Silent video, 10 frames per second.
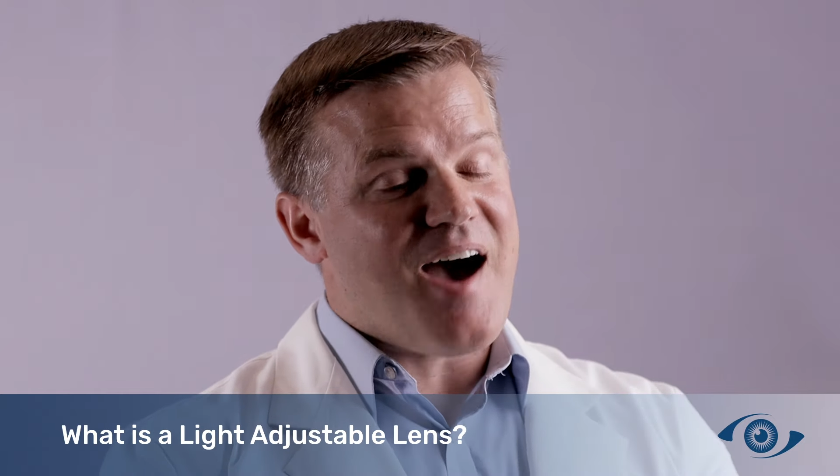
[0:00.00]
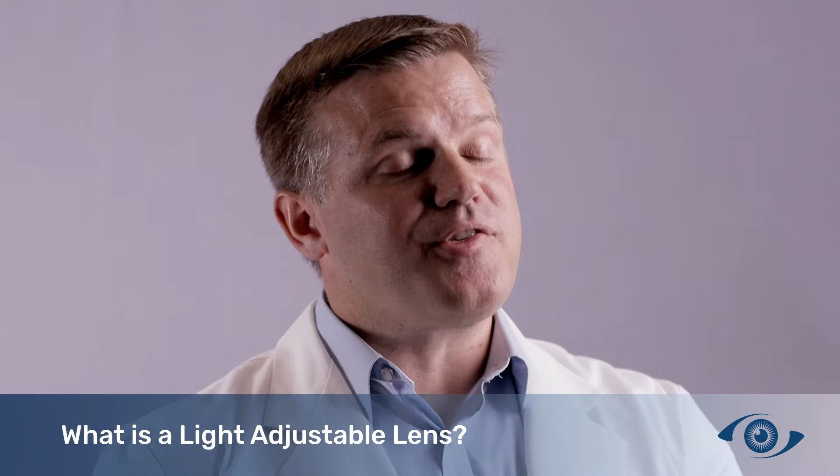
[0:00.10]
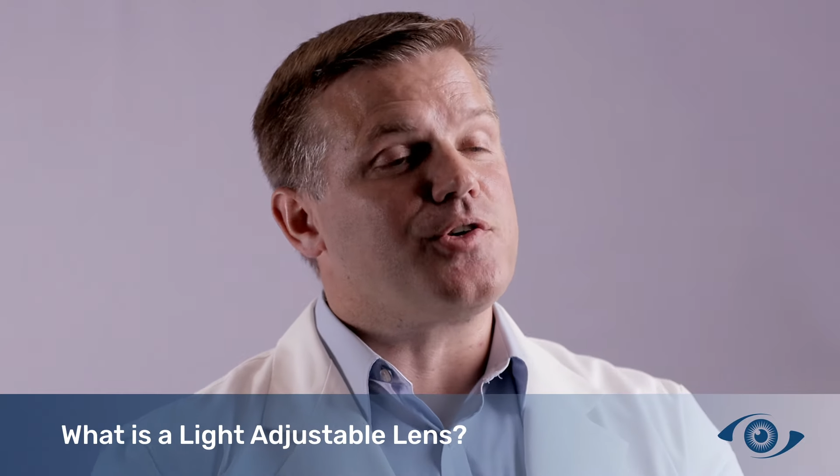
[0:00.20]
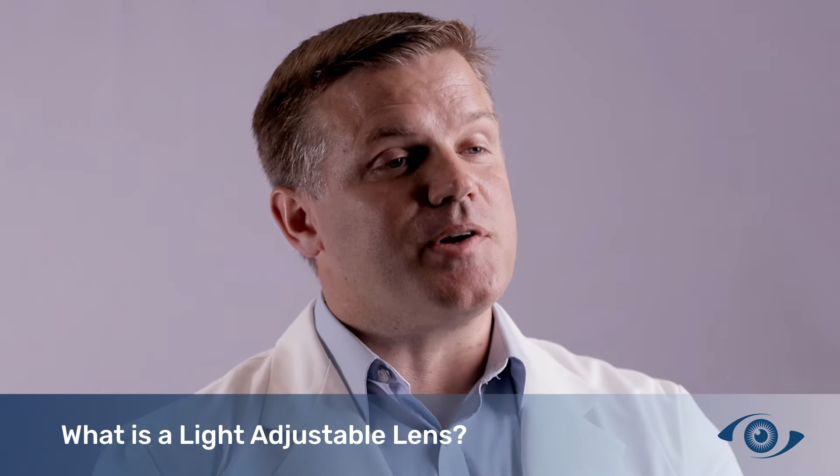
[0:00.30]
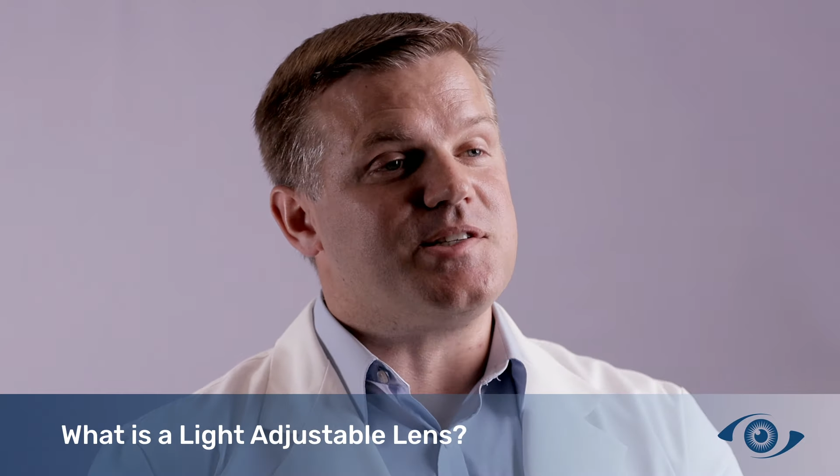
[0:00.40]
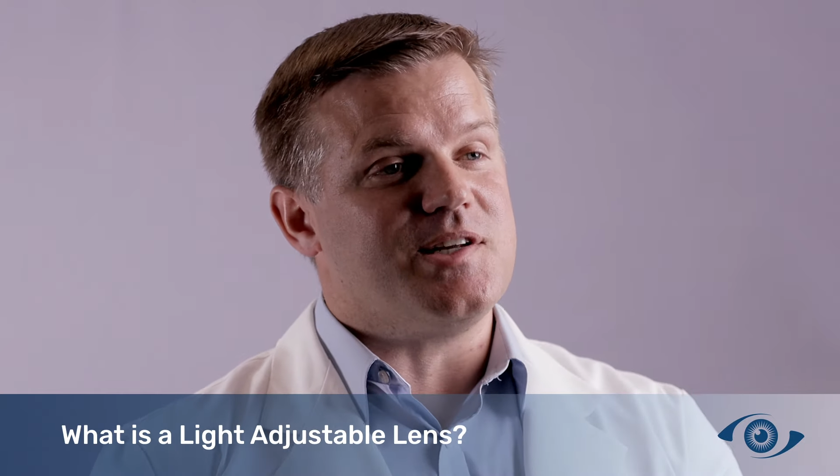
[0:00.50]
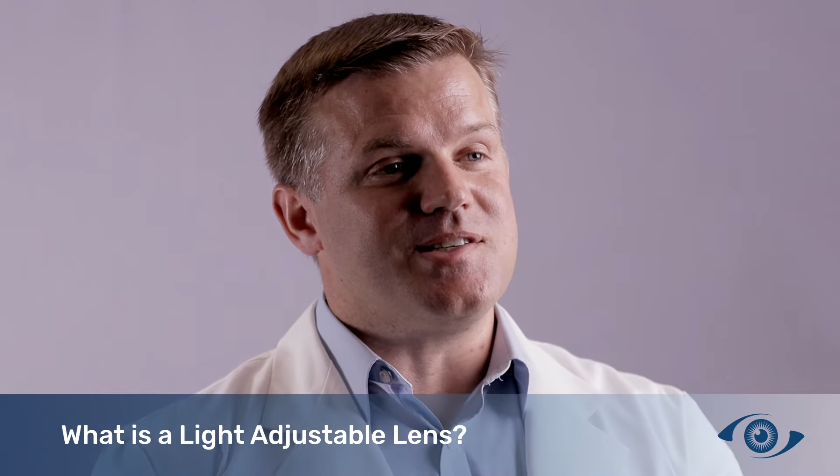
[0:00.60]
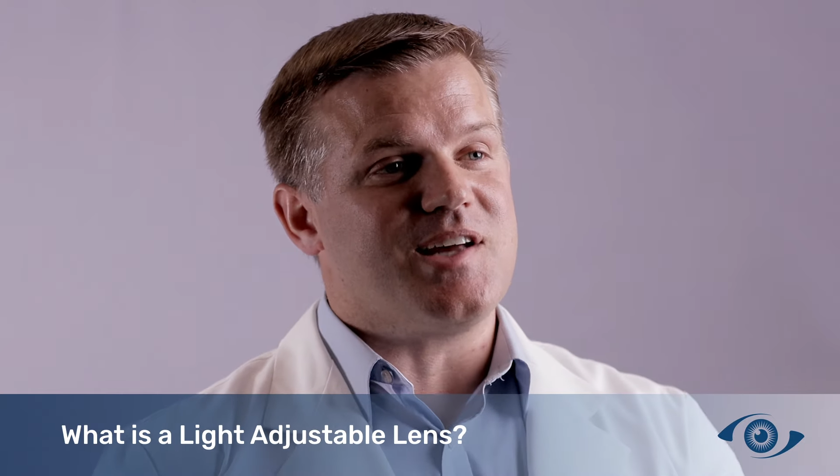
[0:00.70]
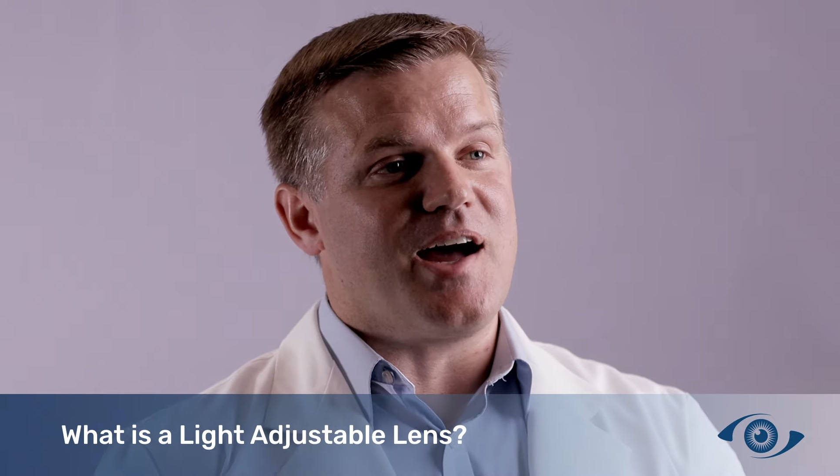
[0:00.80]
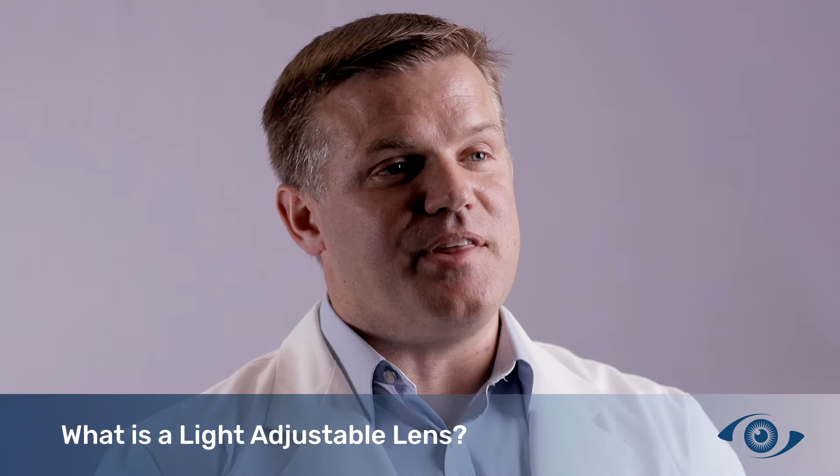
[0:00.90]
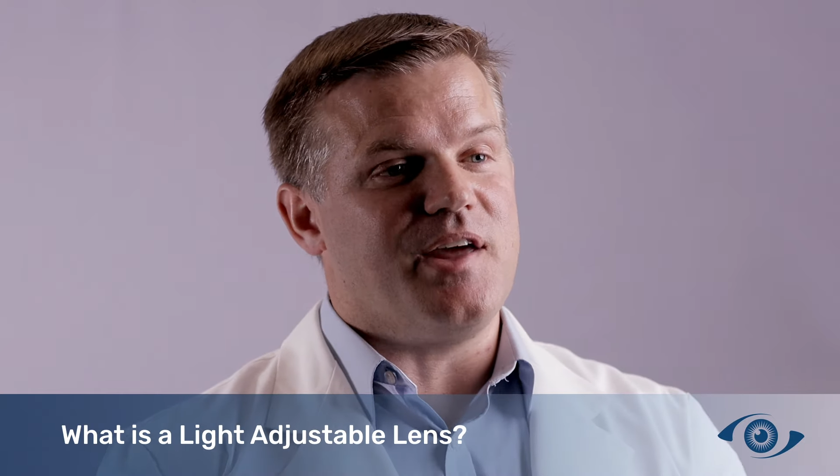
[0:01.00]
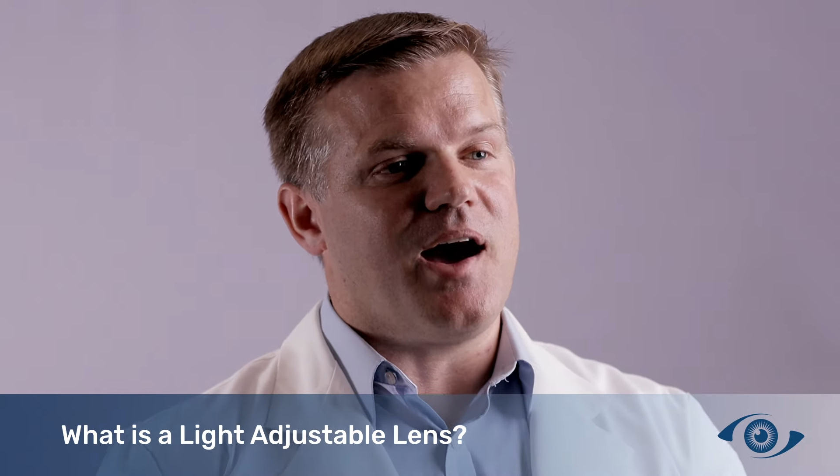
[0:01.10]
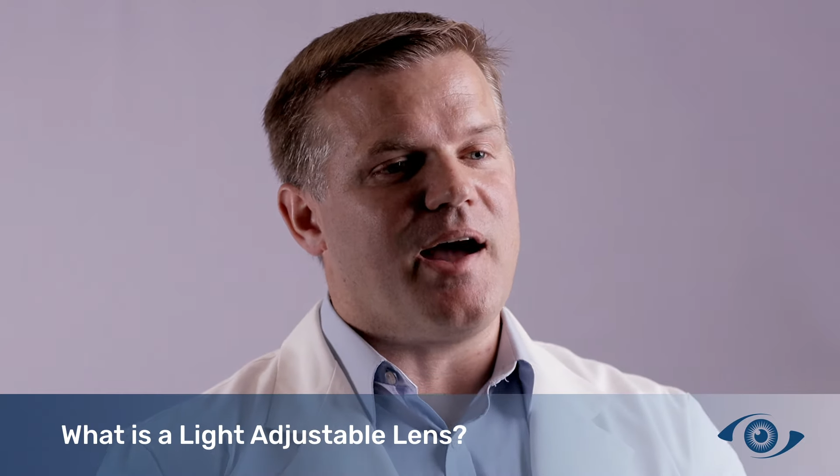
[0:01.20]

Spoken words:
after it's inside the eye.